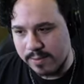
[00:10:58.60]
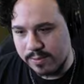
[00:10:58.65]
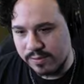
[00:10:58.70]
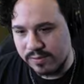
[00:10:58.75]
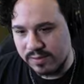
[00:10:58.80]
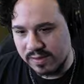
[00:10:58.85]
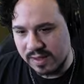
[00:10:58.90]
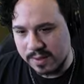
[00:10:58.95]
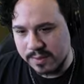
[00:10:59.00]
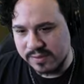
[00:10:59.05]

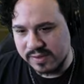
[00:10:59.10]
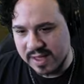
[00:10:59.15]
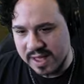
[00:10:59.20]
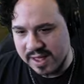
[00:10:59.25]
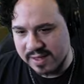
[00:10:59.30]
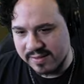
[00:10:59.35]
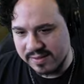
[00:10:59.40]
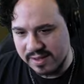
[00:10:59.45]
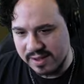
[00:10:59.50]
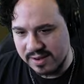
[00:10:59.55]
was
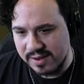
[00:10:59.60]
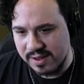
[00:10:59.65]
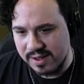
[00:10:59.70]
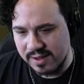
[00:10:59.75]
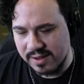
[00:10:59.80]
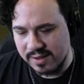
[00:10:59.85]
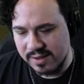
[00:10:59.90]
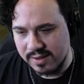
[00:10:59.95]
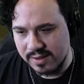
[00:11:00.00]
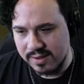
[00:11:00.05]
asking you
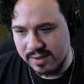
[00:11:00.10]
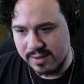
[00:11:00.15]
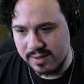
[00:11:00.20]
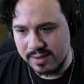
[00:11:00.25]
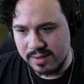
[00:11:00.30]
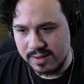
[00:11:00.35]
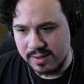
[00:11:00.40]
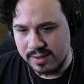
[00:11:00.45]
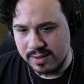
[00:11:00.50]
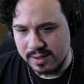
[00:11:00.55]

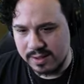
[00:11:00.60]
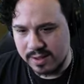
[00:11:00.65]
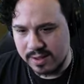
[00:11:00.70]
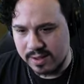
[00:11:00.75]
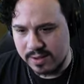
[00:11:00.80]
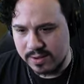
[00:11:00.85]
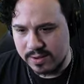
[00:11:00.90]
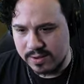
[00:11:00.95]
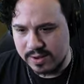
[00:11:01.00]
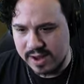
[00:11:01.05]

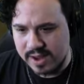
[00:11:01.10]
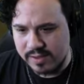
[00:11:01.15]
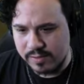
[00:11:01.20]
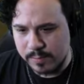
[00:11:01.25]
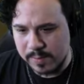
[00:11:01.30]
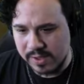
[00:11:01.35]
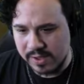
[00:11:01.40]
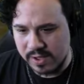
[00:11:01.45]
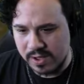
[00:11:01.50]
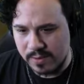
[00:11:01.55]
how your day's
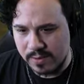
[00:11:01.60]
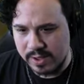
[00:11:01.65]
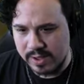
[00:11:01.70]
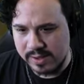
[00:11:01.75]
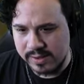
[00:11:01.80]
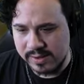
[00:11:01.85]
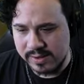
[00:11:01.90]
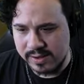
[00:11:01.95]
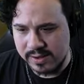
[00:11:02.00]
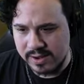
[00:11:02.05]
been
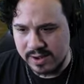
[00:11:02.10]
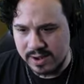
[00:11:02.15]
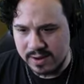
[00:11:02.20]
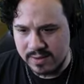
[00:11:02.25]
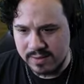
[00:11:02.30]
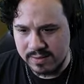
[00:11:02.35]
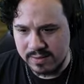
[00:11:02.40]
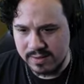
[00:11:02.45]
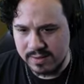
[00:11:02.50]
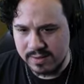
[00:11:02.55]
going, you know?